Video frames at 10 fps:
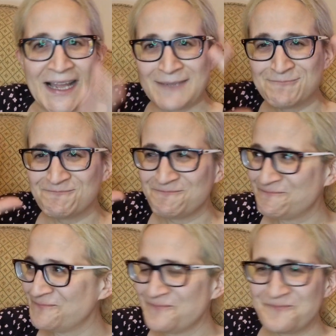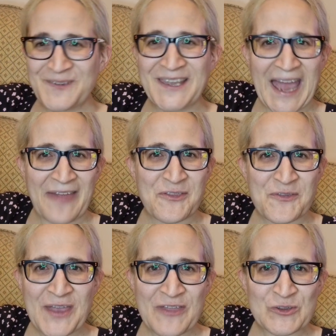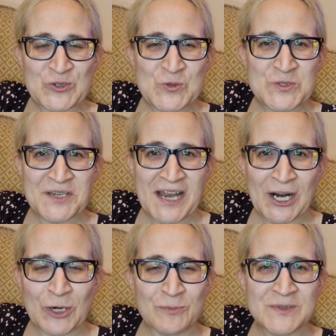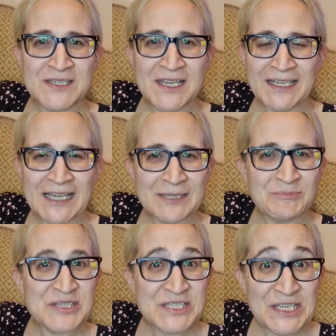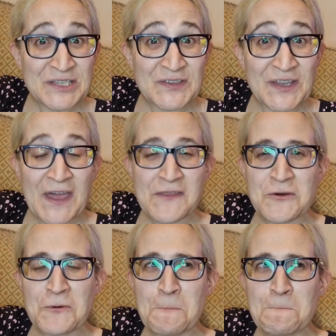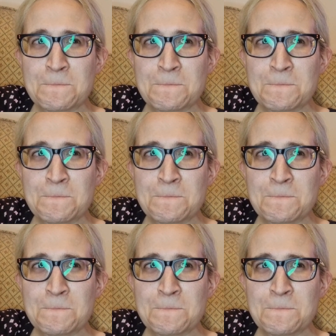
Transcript: I gathered together Jews and Arabs and I got them to sing together.